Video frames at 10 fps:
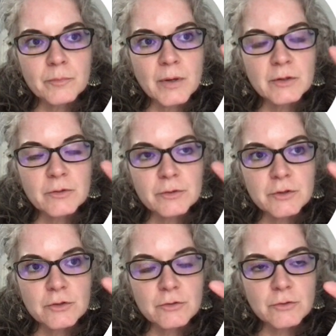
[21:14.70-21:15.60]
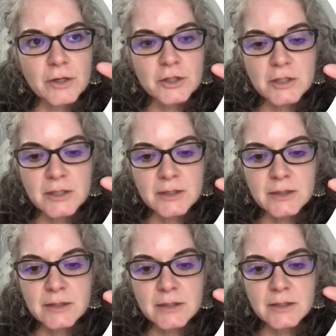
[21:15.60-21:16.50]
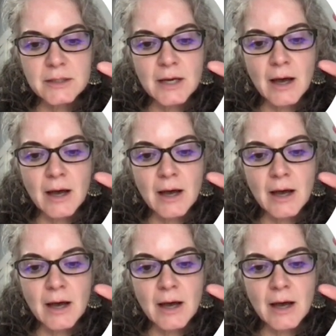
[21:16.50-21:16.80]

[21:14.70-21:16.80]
instructions